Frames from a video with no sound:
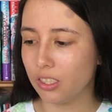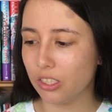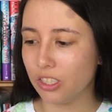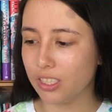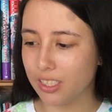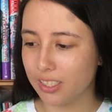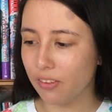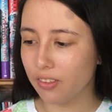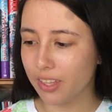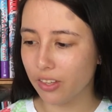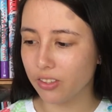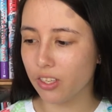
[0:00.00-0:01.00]
She's
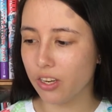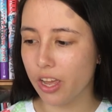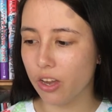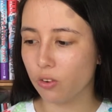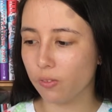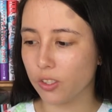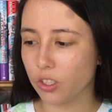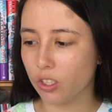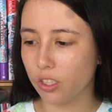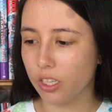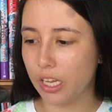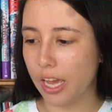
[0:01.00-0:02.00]
7,000 yen
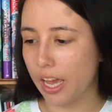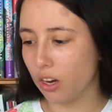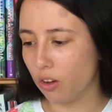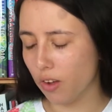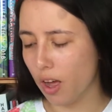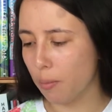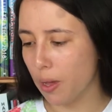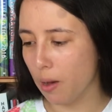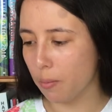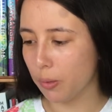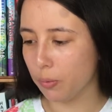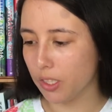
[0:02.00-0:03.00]
originally, and off
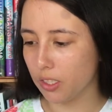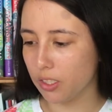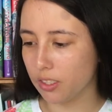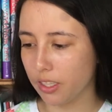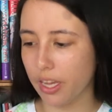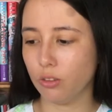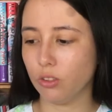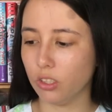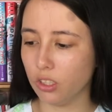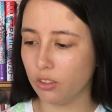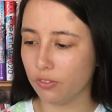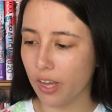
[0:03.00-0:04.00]
AmiAmi with the discount
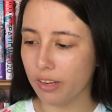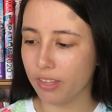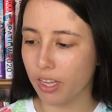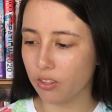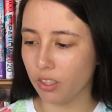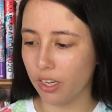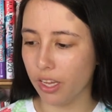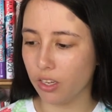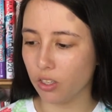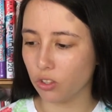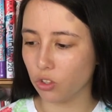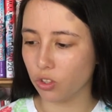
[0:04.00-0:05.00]
she's
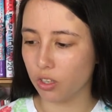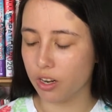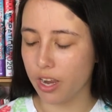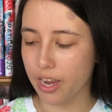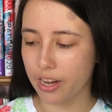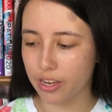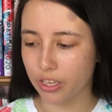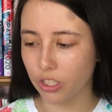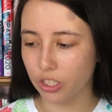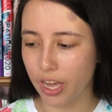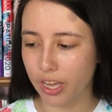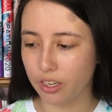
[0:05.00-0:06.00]
5,880
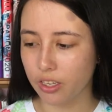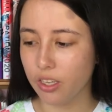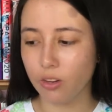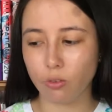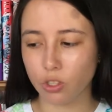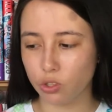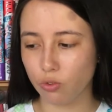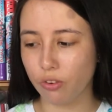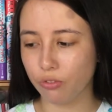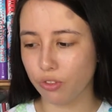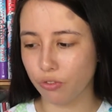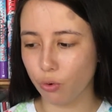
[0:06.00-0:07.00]
yen, which is
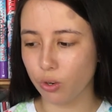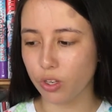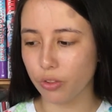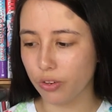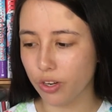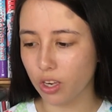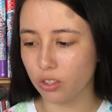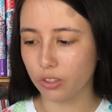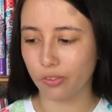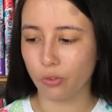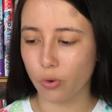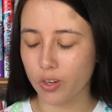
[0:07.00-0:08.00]
roughly
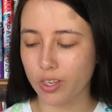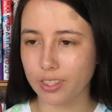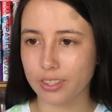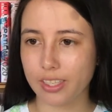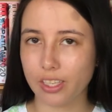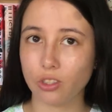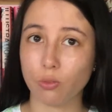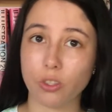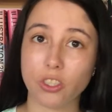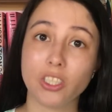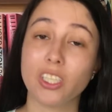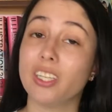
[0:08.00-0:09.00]
$43.49,
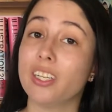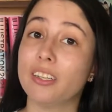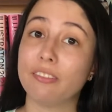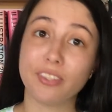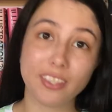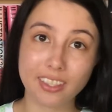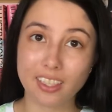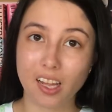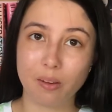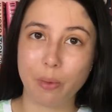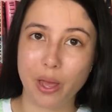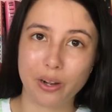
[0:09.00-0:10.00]
which feels a
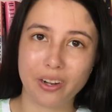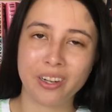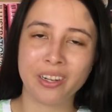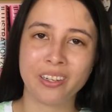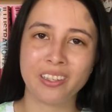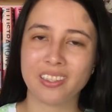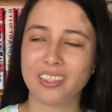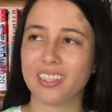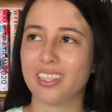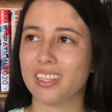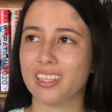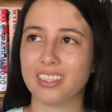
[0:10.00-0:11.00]
lot better
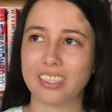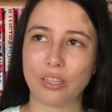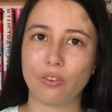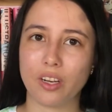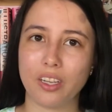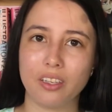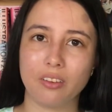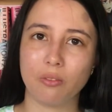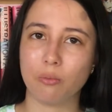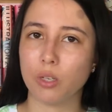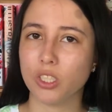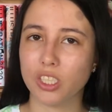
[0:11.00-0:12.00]
considering
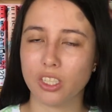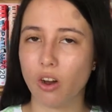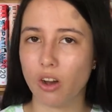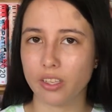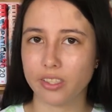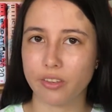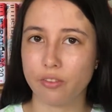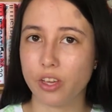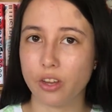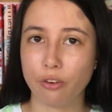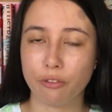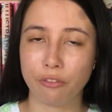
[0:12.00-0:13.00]
what she costs if you
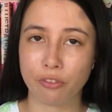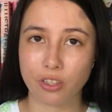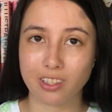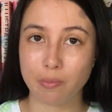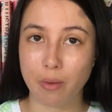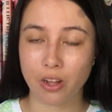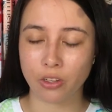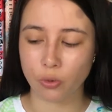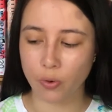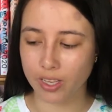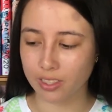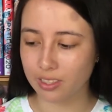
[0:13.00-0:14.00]
get her for Good Smile
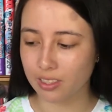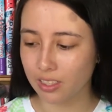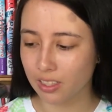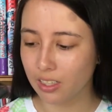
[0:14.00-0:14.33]
US.